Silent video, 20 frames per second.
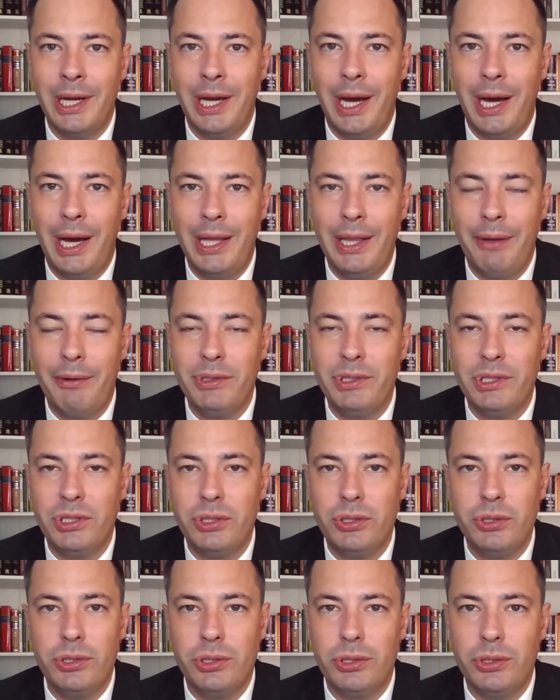And that was
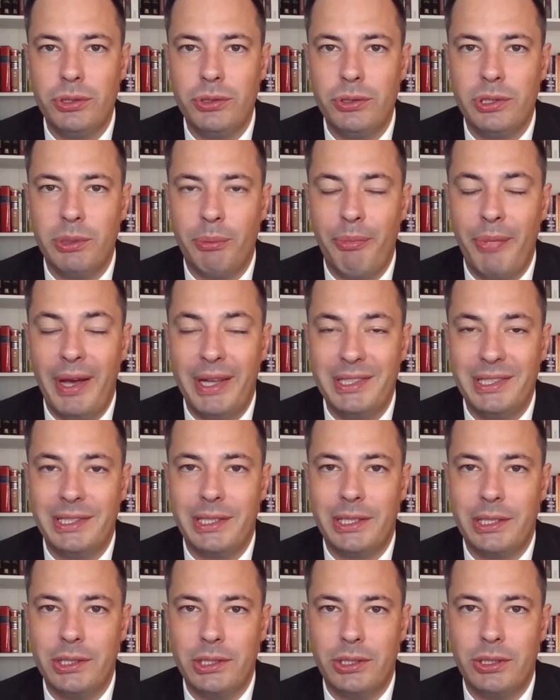due to
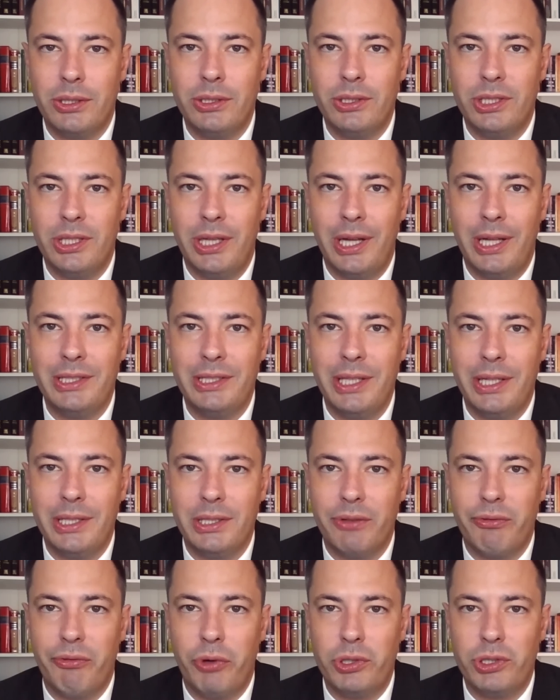domestic concerns in the United States.
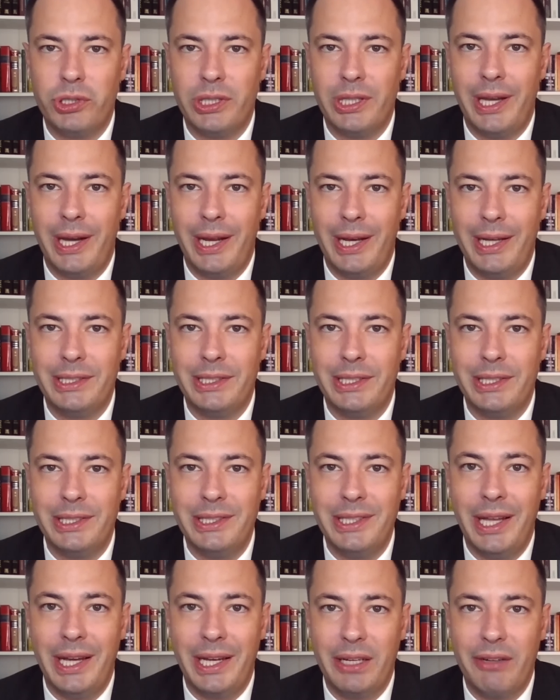Unfortunately, that has a
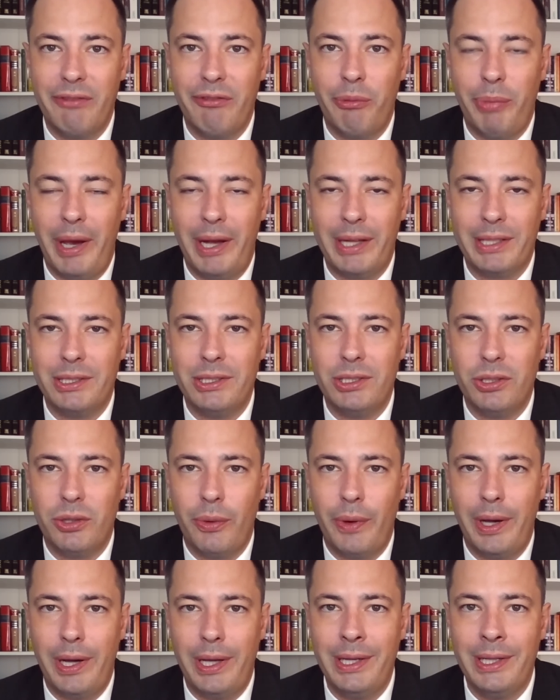negative impact on
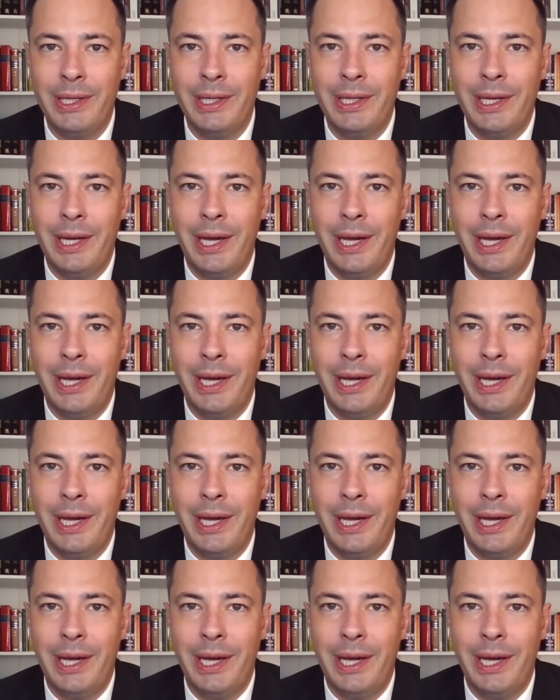Ukraine.